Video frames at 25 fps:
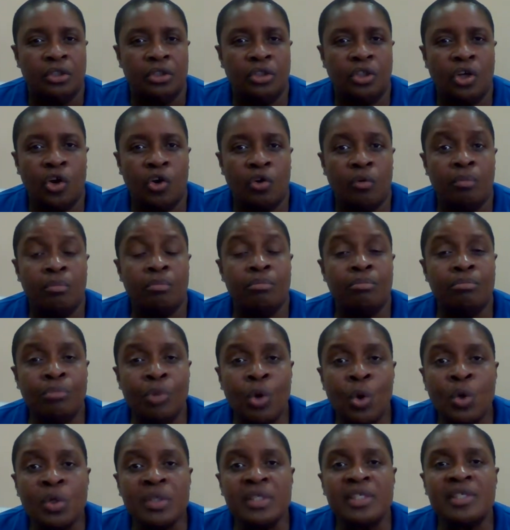Now,
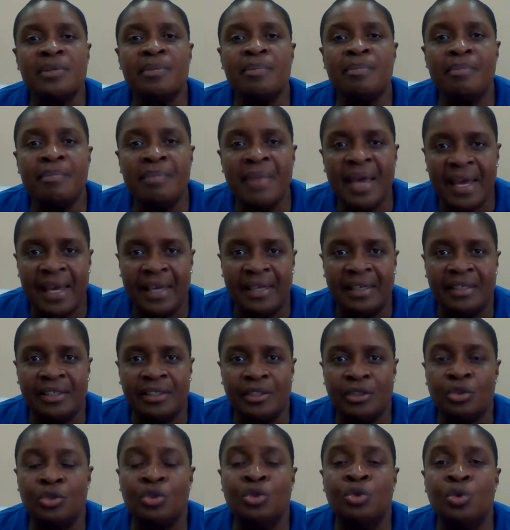most
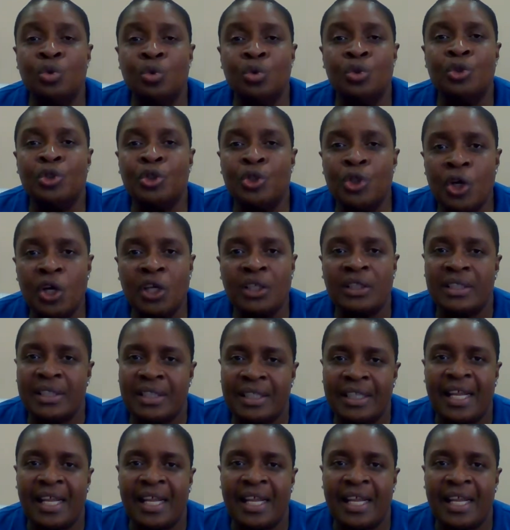men do not